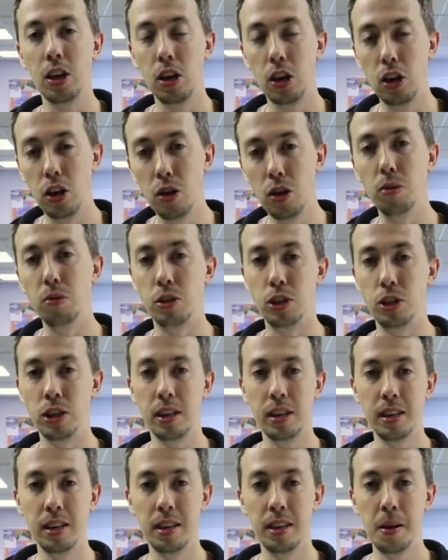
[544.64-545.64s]
huge.
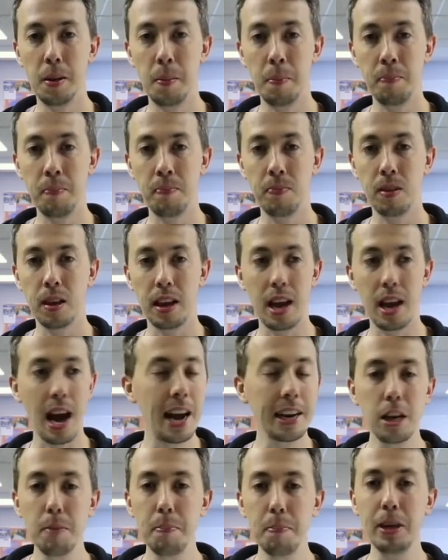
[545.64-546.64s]

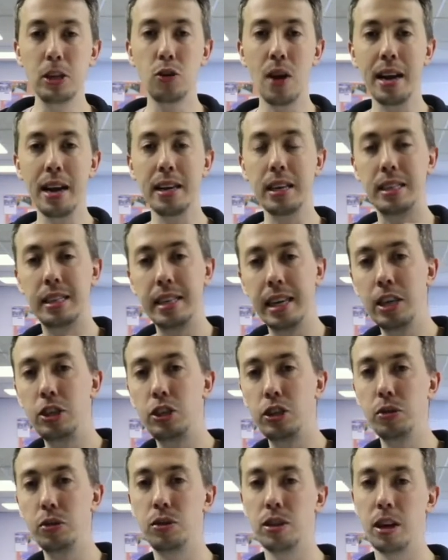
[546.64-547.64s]
God could be trying to teach
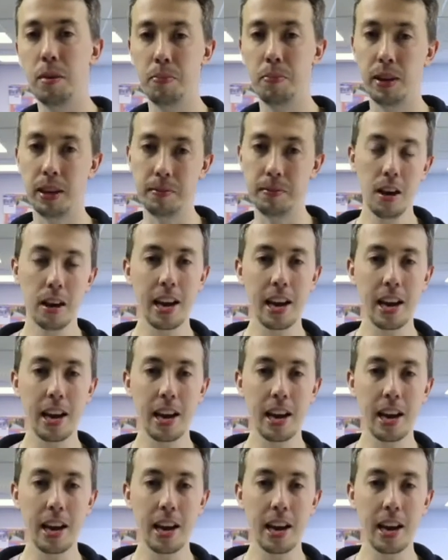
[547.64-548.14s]
you something.